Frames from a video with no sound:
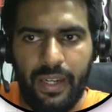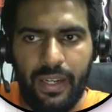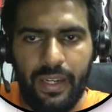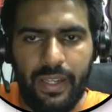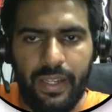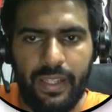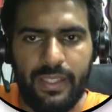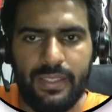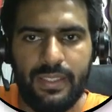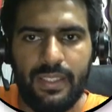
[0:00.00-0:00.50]

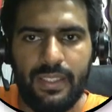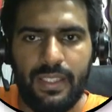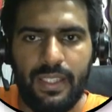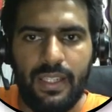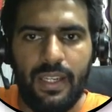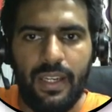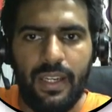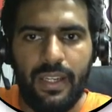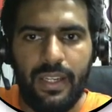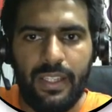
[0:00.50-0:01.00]
index
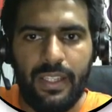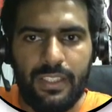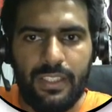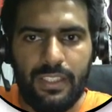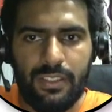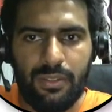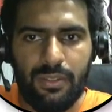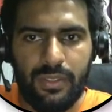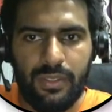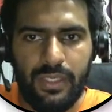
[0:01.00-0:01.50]

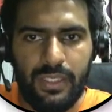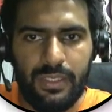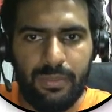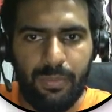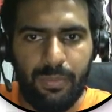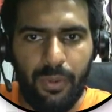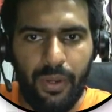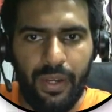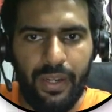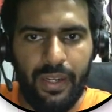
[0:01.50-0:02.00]
reaches to this
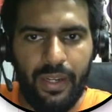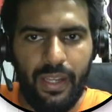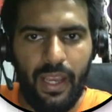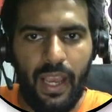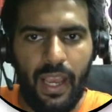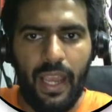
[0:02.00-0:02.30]
point,